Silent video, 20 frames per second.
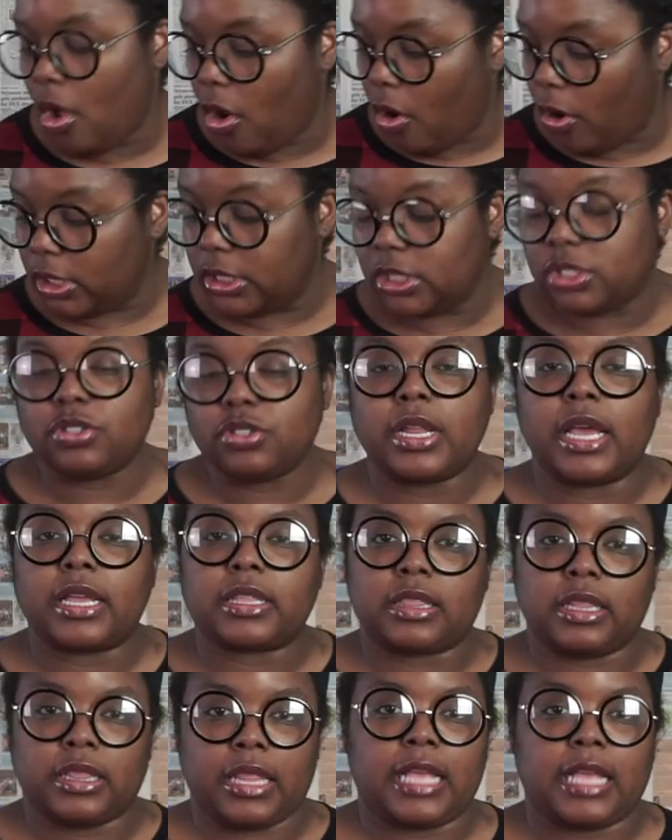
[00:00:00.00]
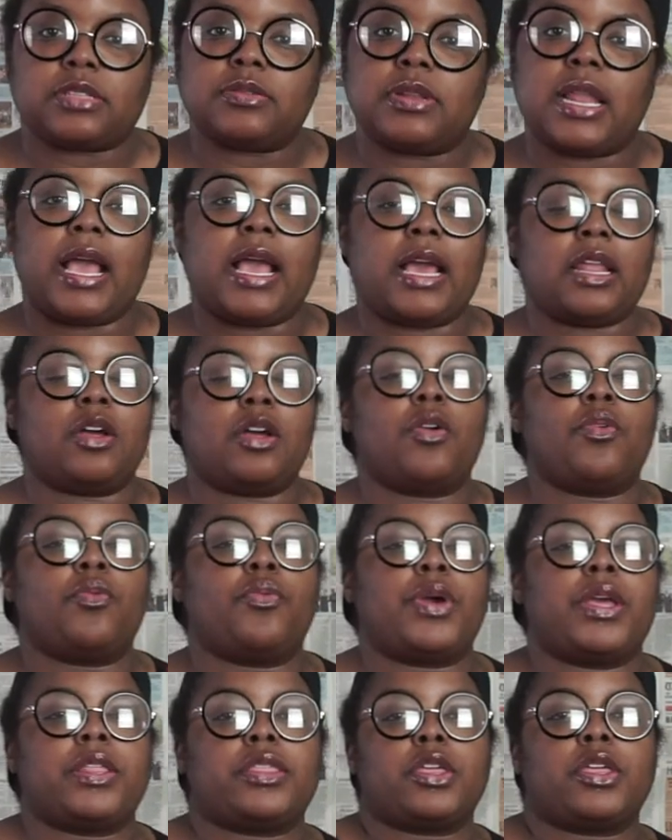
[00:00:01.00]
Or did you like the last one I had on
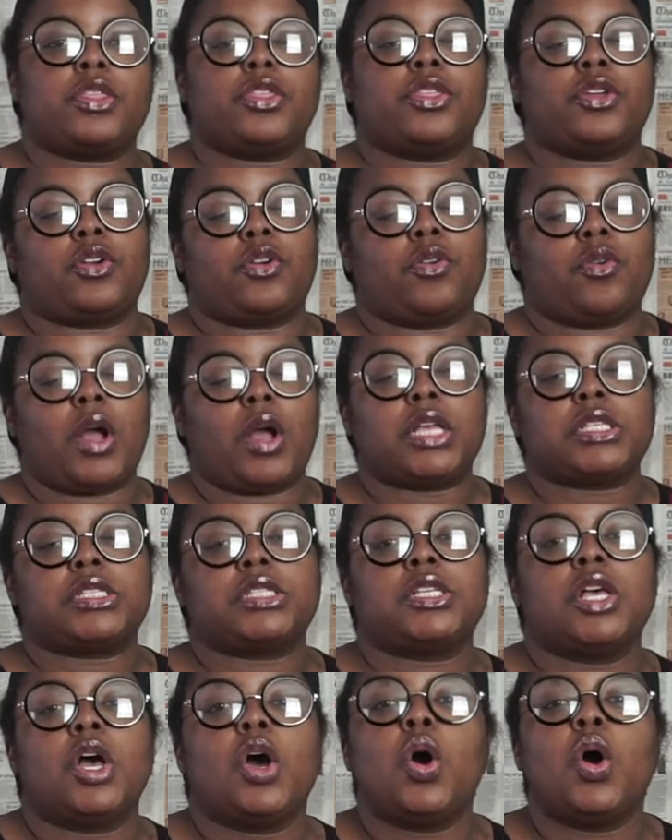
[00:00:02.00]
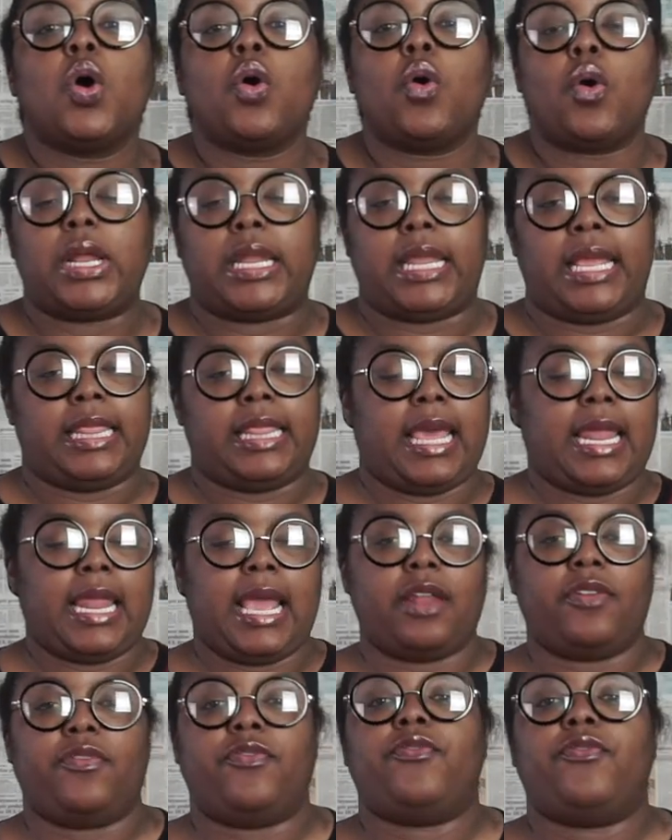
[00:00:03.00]
with the cross on it, and that
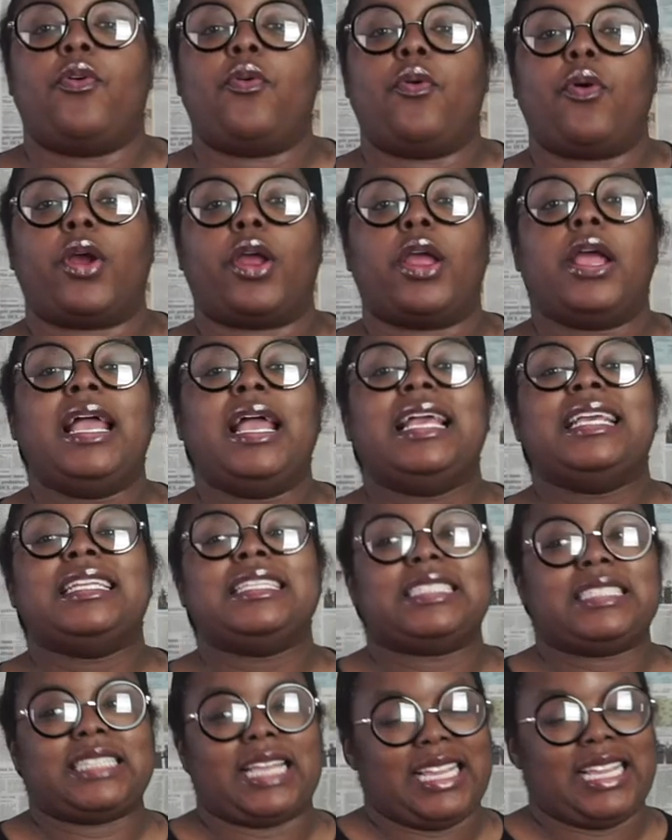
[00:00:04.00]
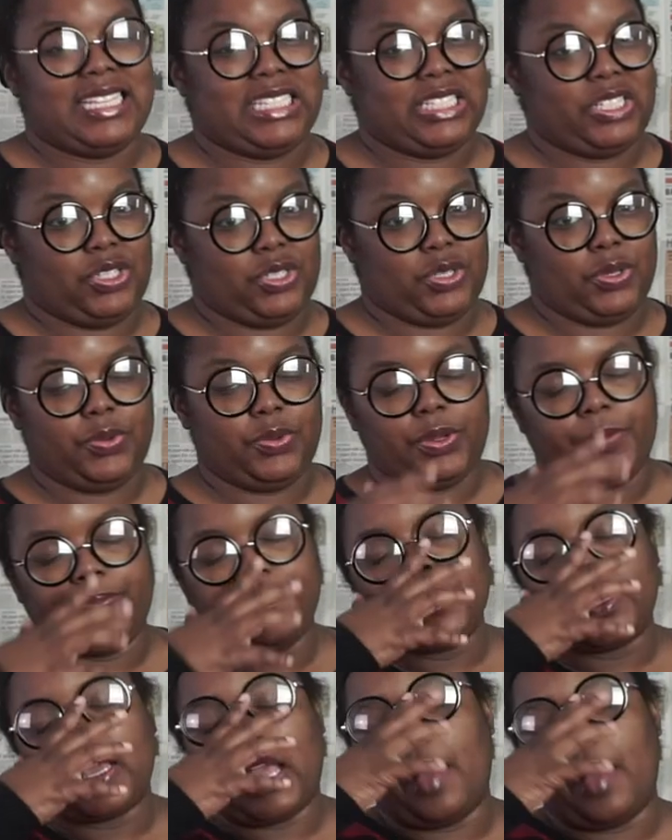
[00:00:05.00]
had 4 chains to it?
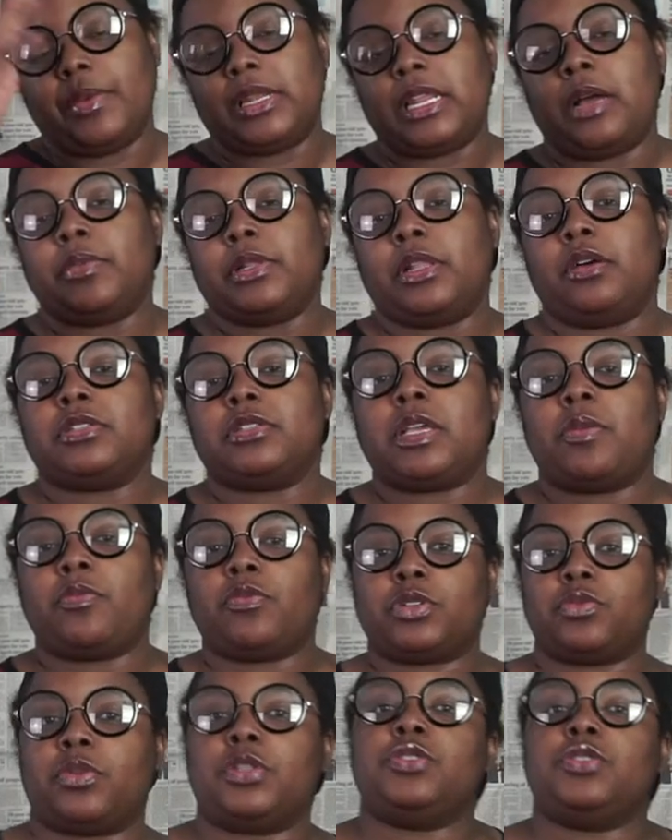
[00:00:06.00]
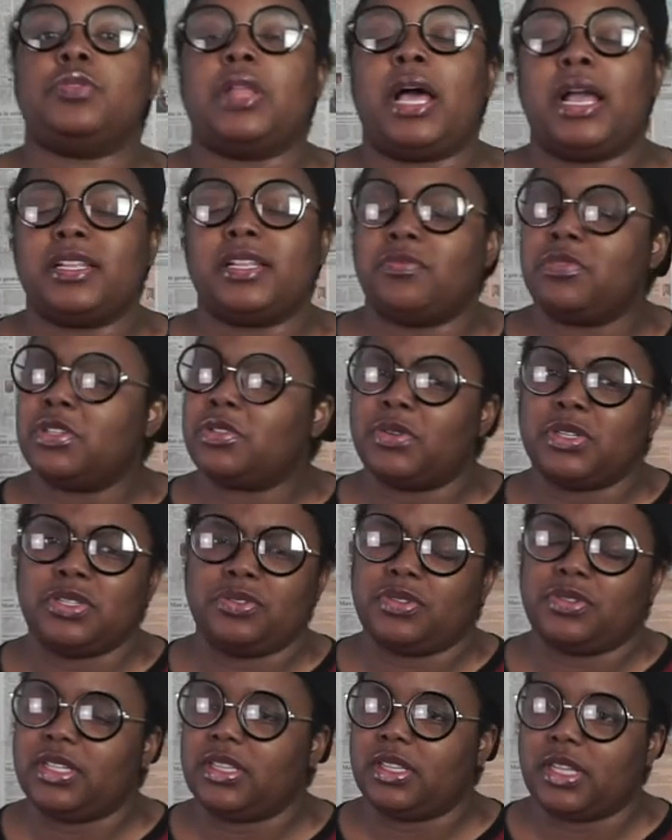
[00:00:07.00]
Comment down below and tell me which one you like, which one you
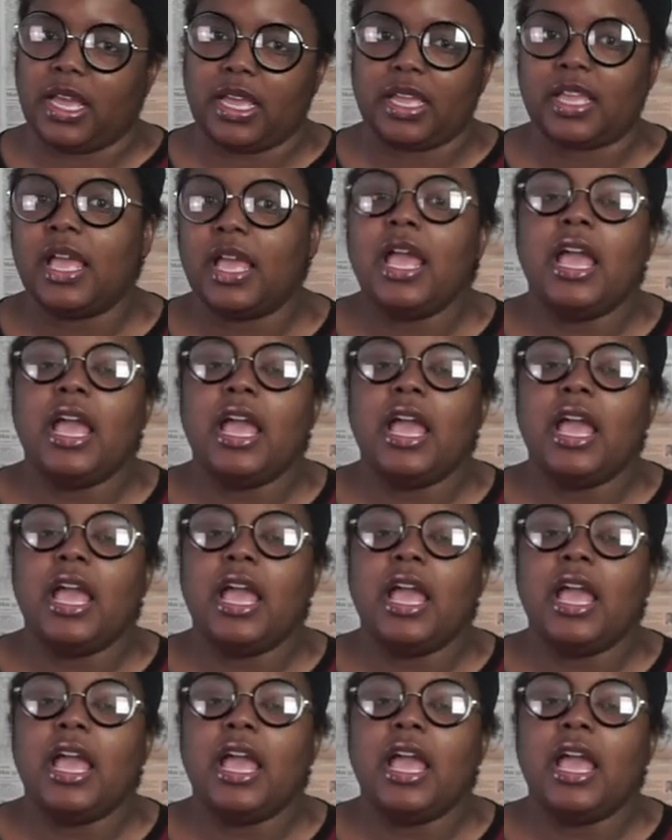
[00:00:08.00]
didn't like.